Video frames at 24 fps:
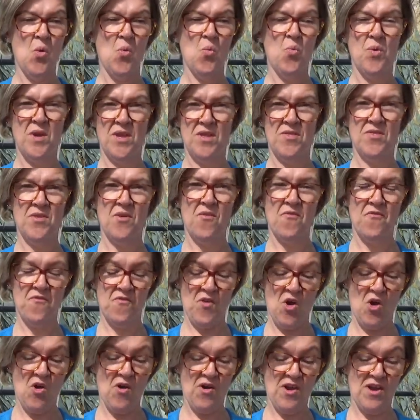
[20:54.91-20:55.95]
with
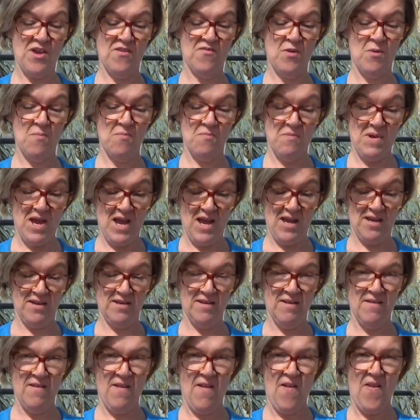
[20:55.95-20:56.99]
five men.